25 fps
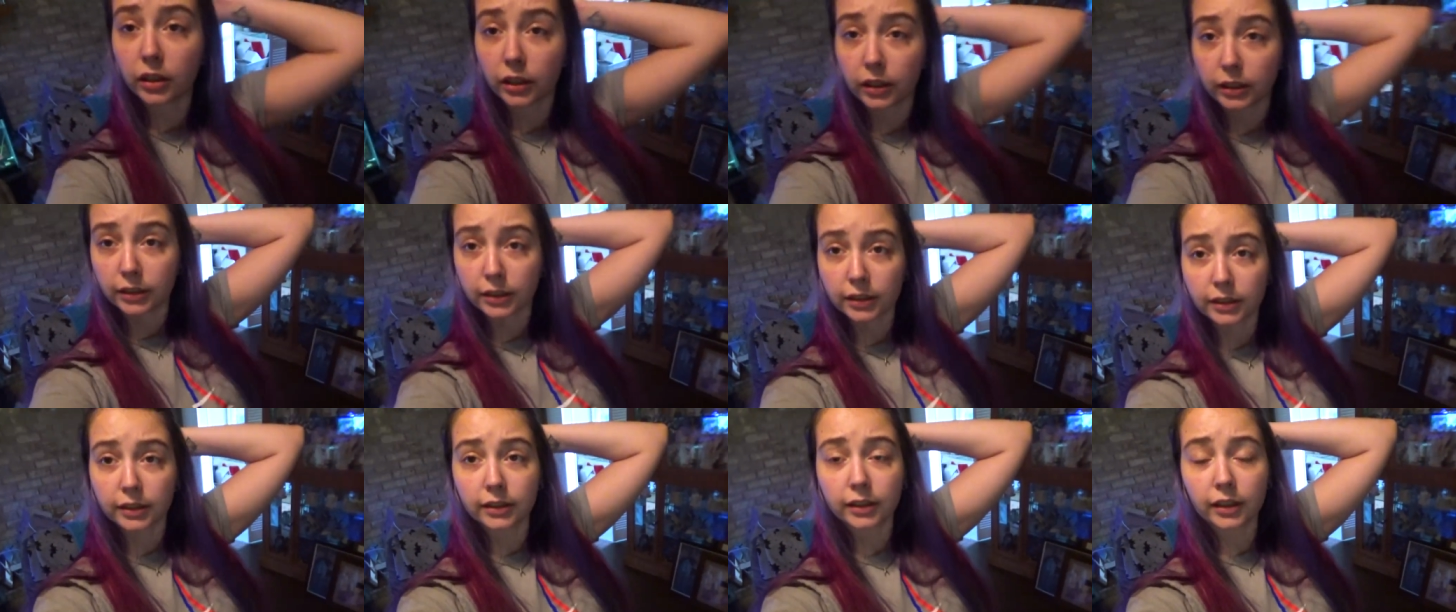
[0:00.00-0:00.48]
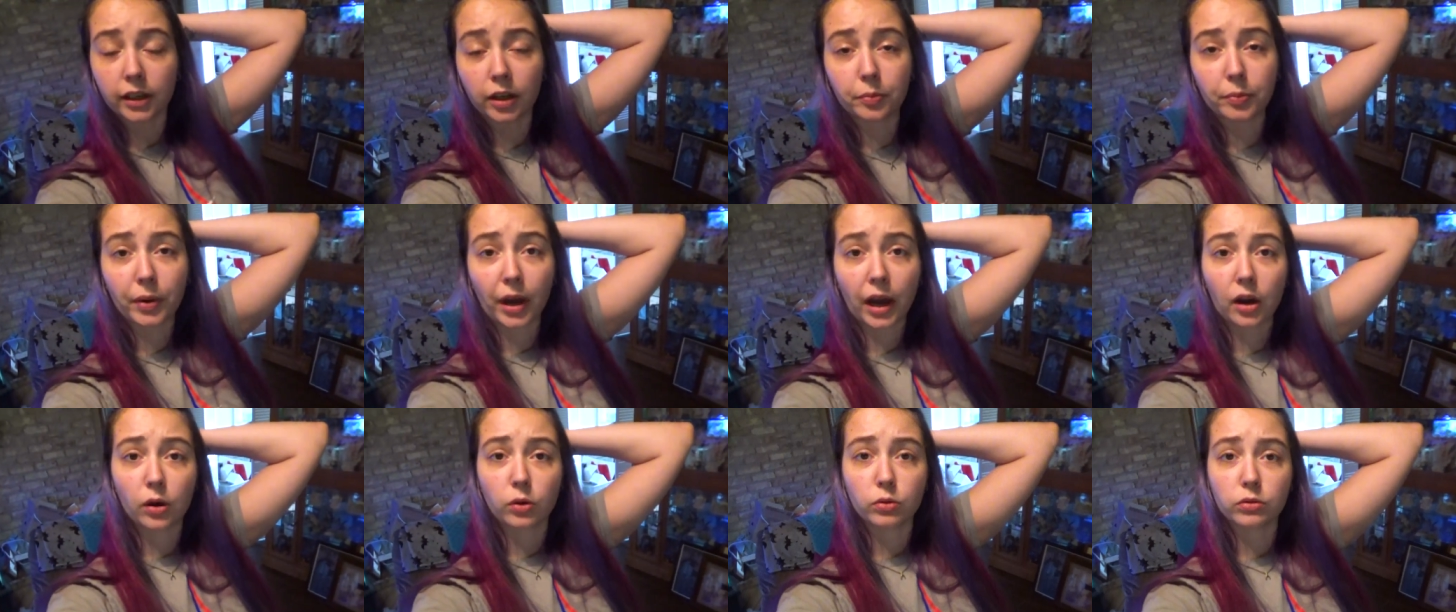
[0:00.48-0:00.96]
good
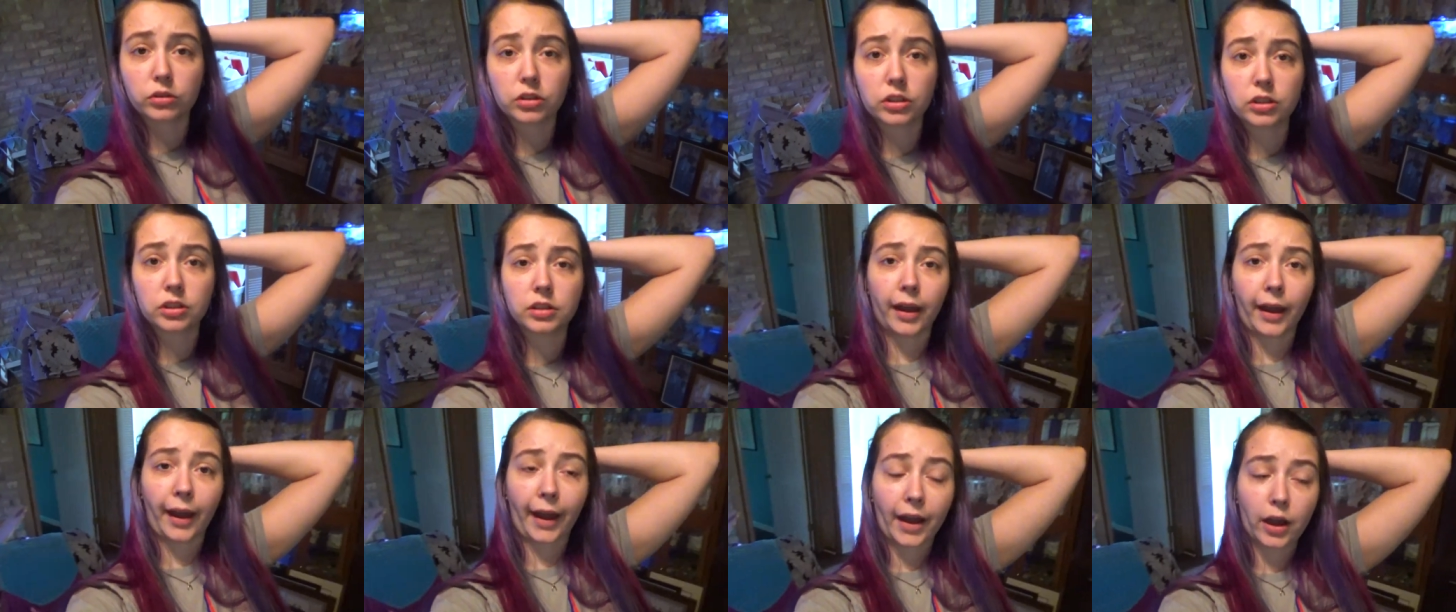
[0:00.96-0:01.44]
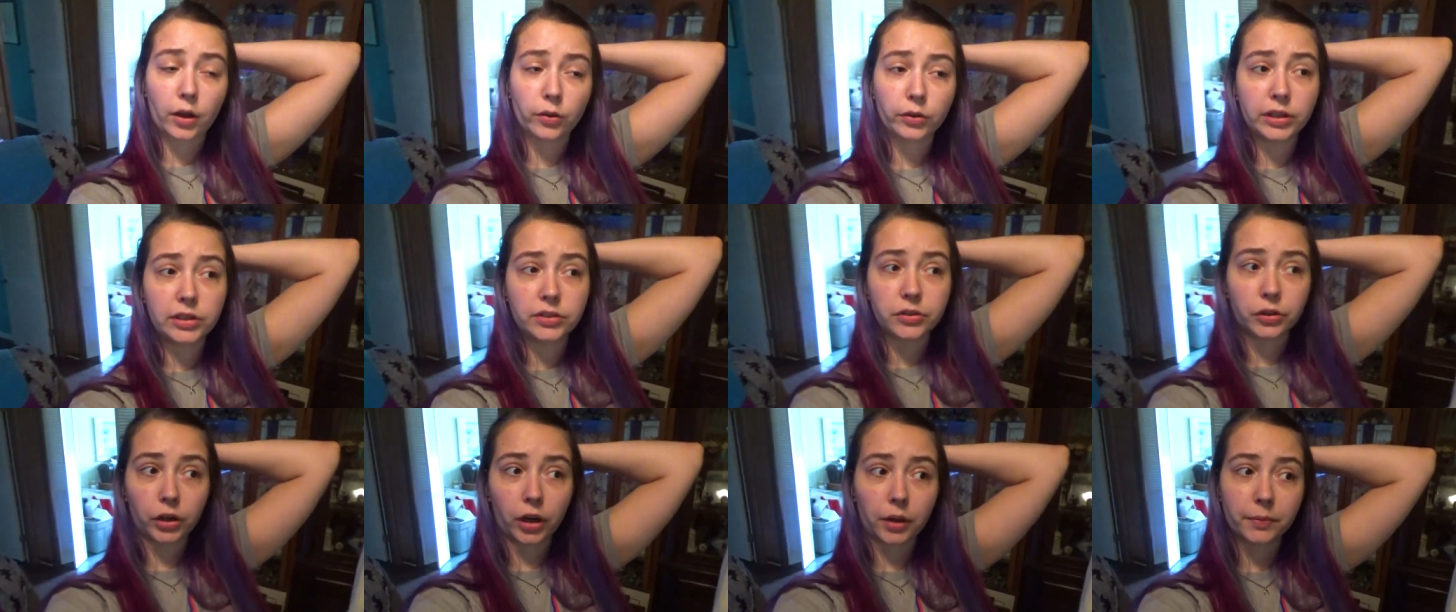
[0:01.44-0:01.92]
about how
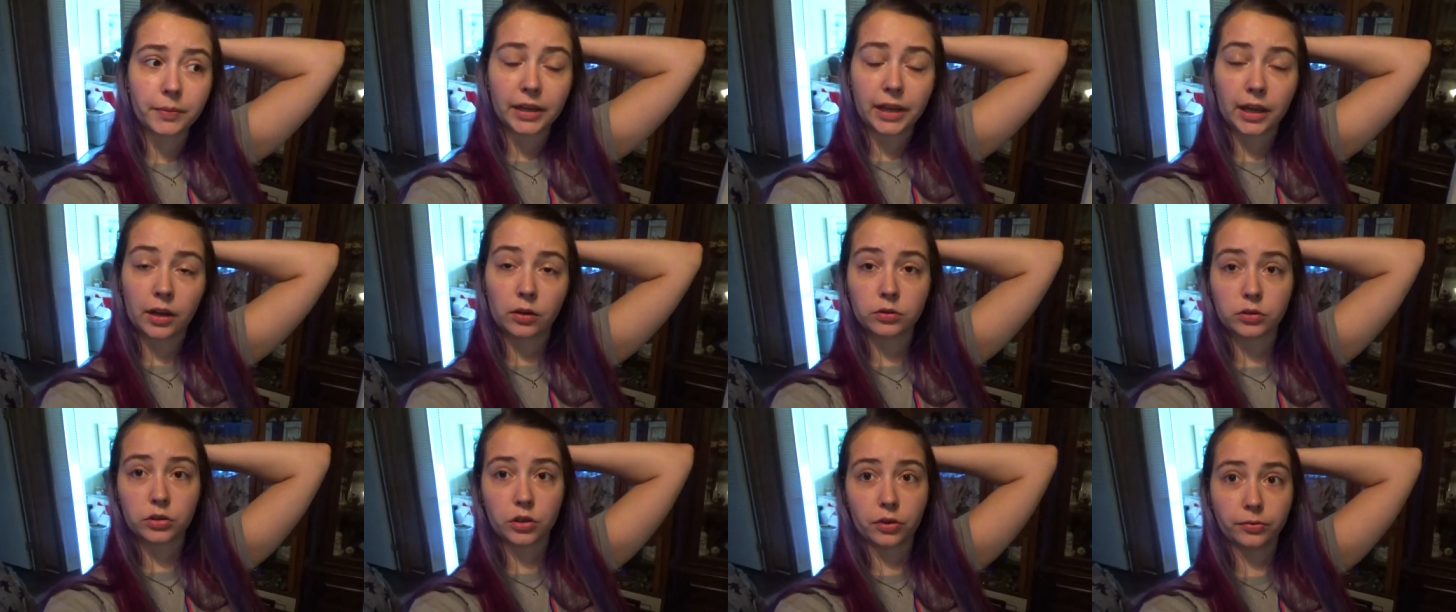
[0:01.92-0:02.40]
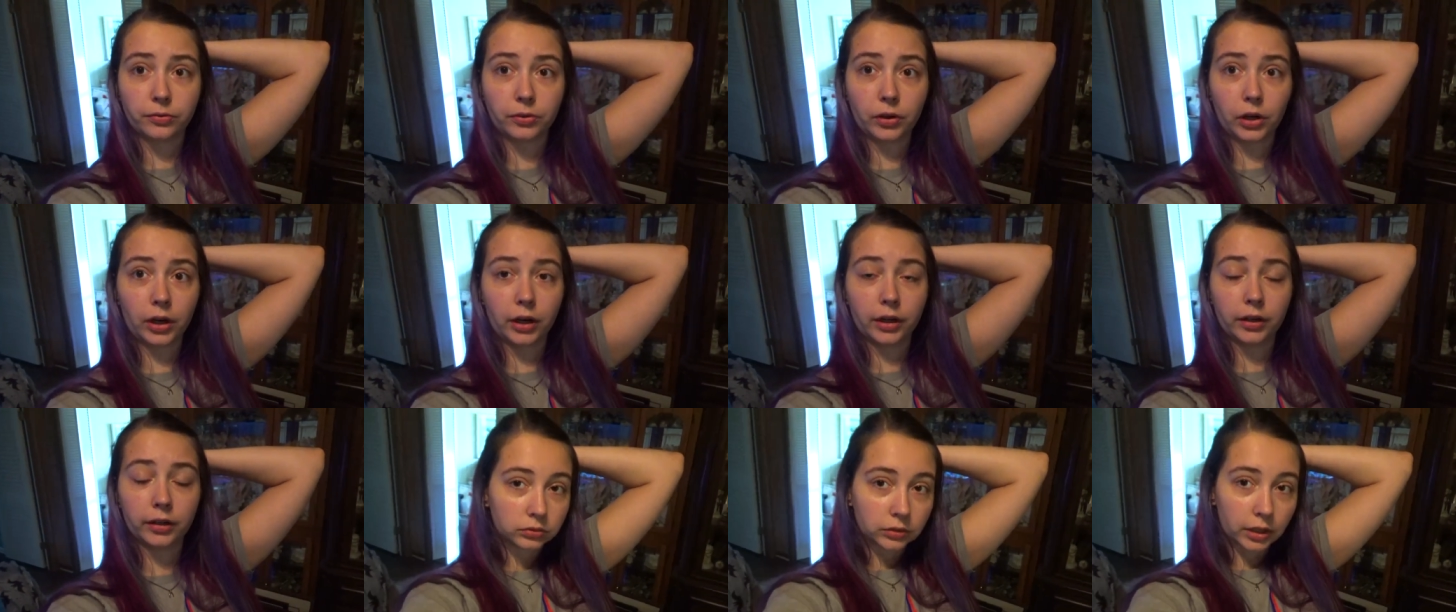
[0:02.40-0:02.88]
these are coming out so far.